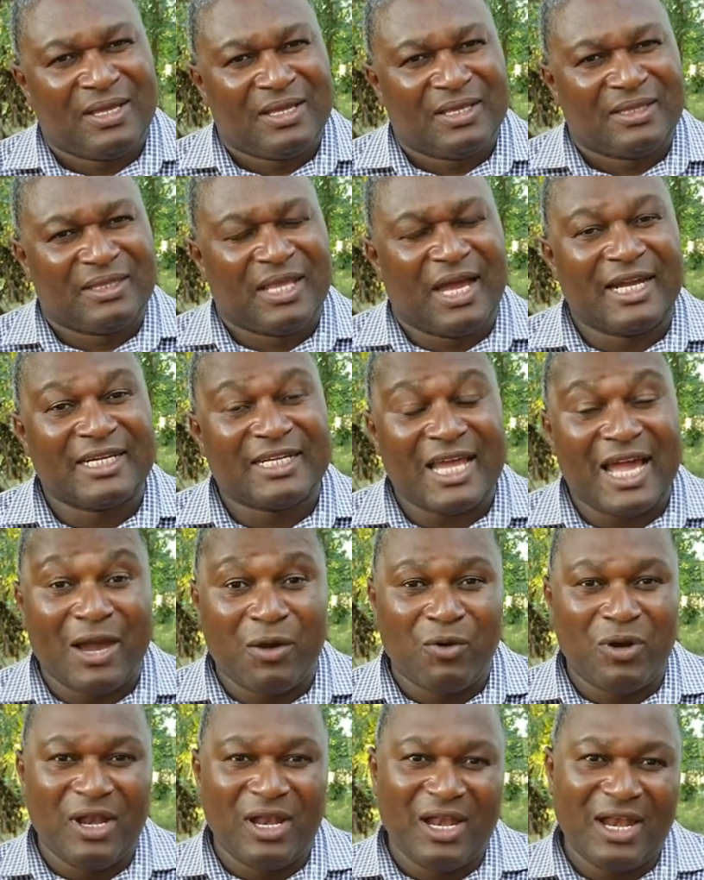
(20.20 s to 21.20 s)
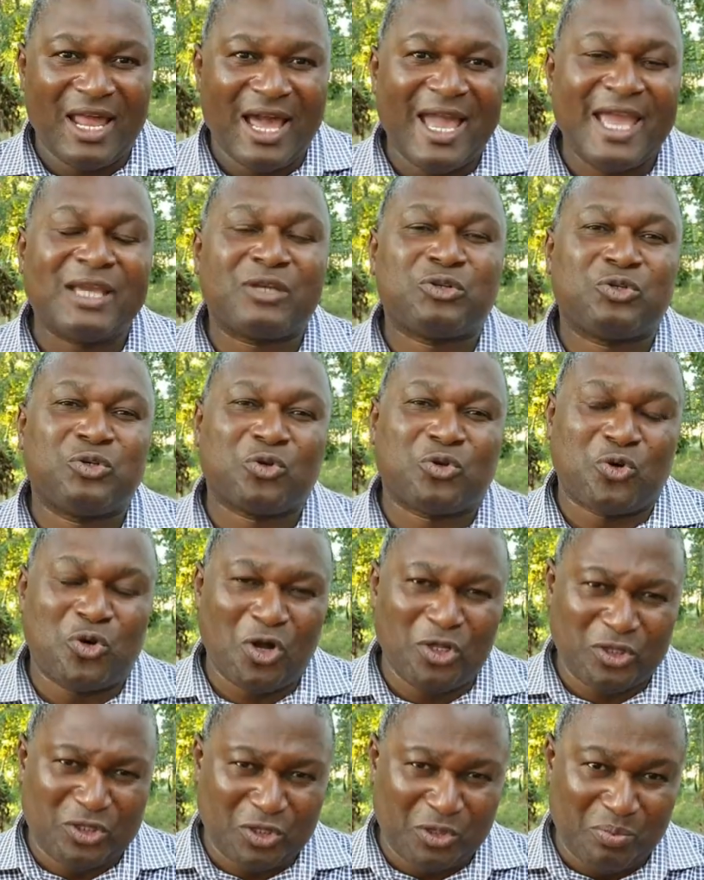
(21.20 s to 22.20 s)
that I would like to
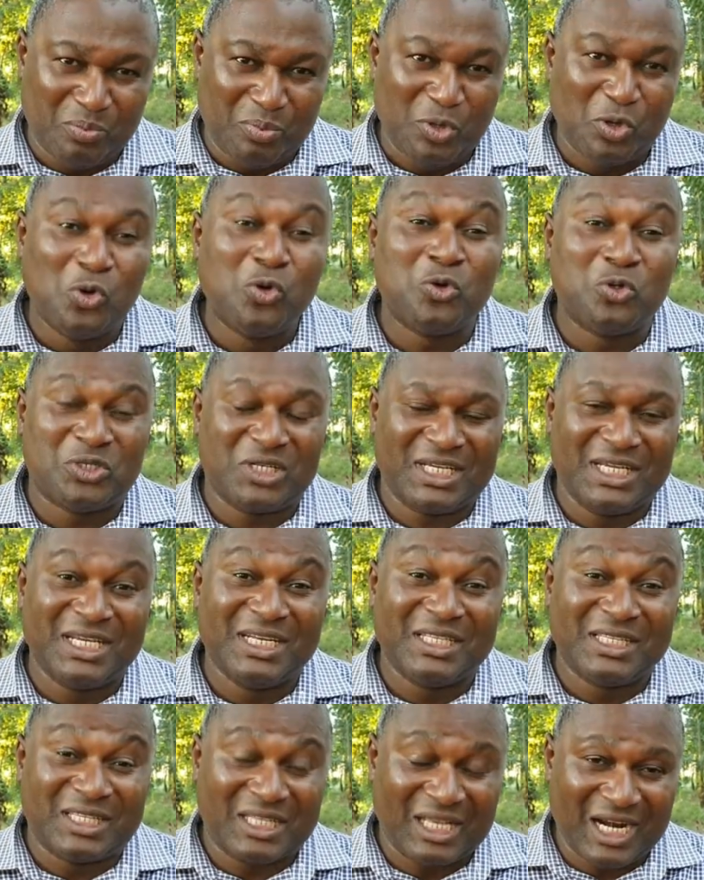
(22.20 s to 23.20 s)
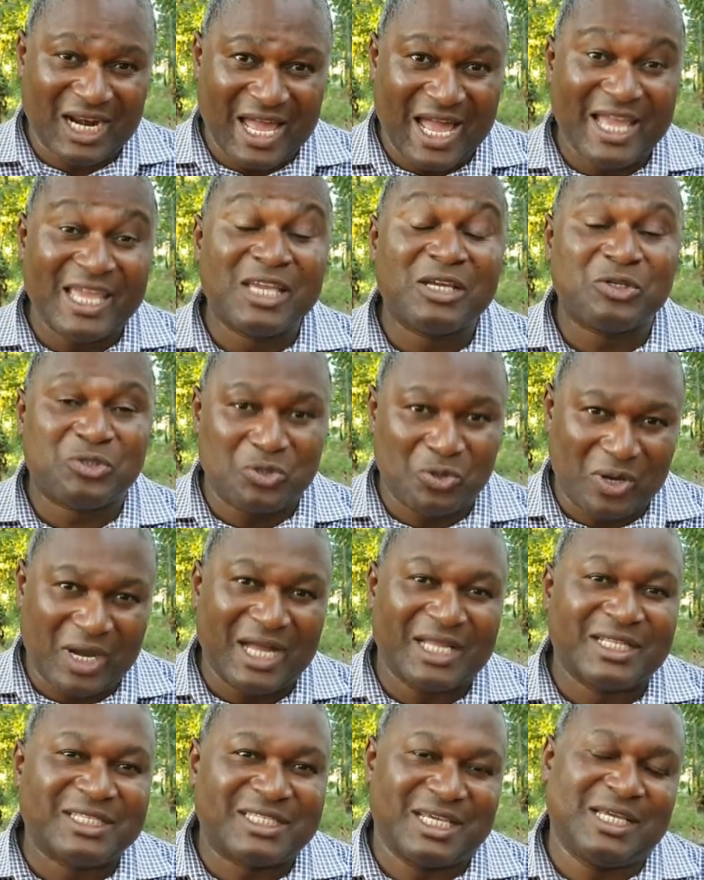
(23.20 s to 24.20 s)
contribute in trying to
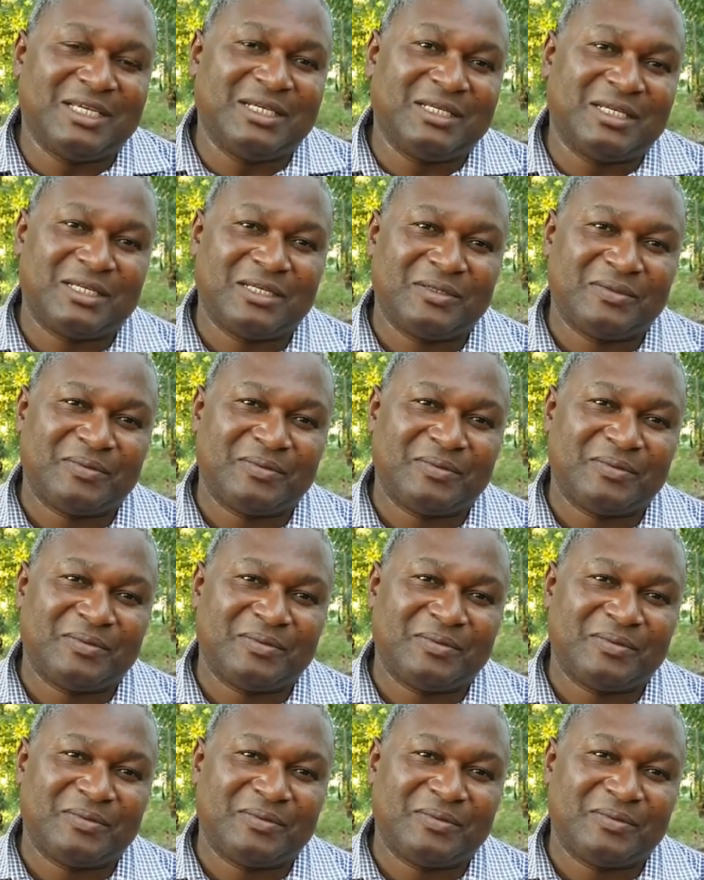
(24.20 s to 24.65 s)
answer it.